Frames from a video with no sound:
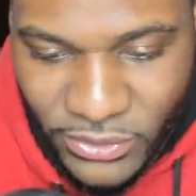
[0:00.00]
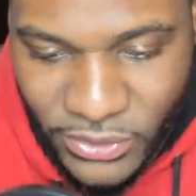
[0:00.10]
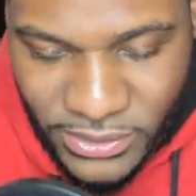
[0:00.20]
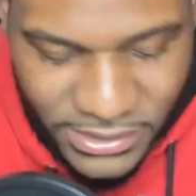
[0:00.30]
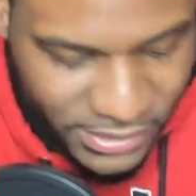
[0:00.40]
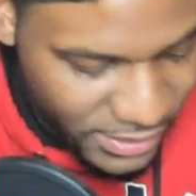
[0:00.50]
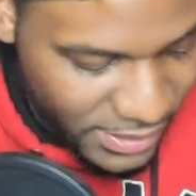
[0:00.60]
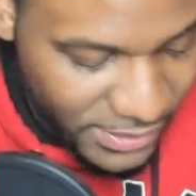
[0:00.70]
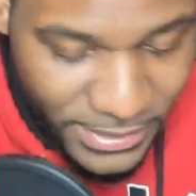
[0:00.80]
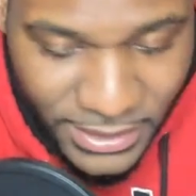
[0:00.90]
Of course, he's going to
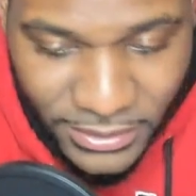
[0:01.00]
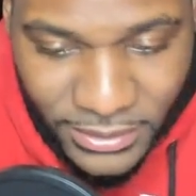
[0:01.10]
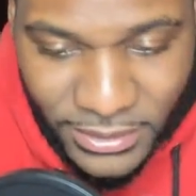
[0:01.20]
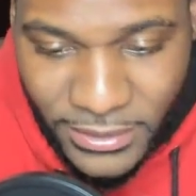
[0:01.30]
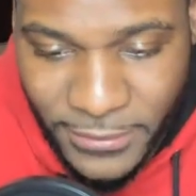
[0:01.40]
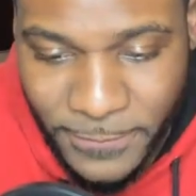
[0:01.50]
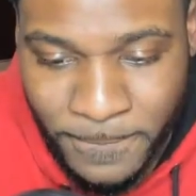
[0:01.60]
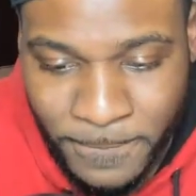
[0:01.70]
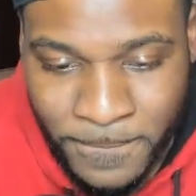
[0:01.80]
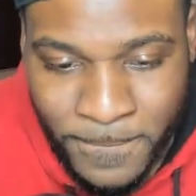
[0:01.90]
come
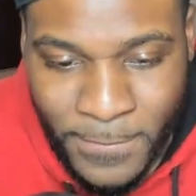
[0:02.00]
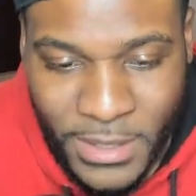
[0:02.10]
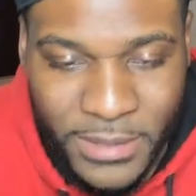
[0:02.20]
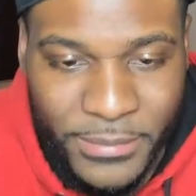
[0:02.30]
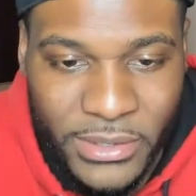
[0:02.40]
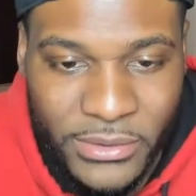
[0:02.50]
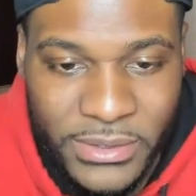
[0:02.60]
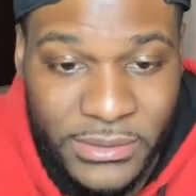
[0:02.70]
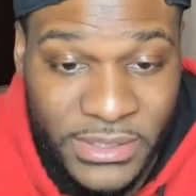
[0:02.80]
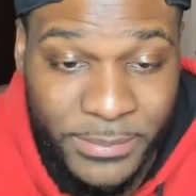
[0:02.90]
out
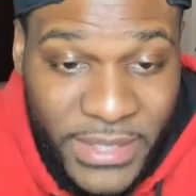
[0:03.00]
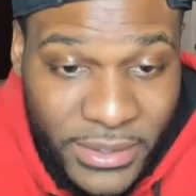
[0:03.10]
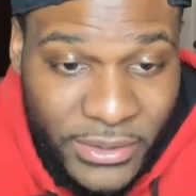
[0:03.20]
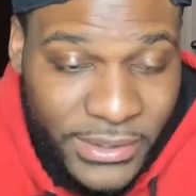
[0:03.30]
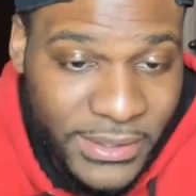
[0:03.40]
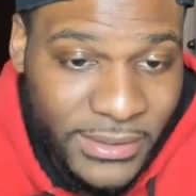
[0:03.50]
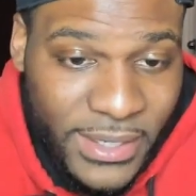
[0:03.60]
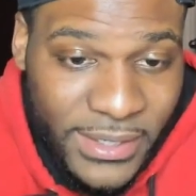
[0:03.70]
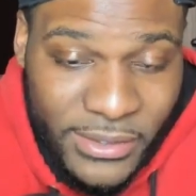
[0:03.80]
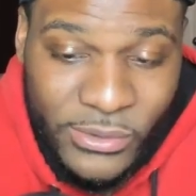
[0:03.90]
and speak on it.
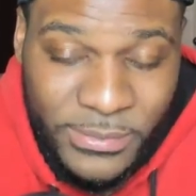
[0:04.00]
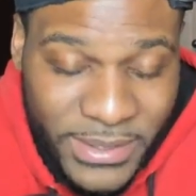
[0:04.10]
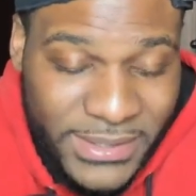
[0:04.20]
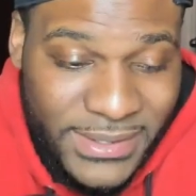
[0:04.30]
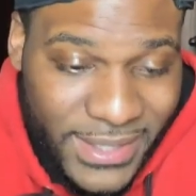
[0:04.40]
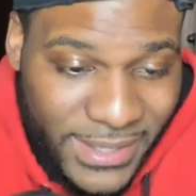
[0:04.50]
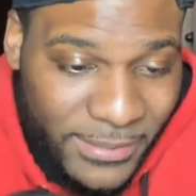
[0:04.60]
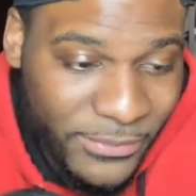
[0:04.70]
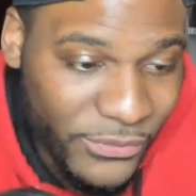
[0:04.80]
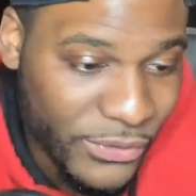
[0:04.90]
Like he's been
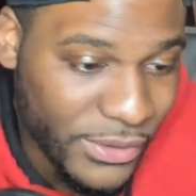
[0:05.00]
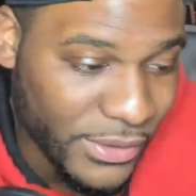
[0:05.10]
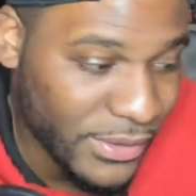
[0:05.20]
tamed for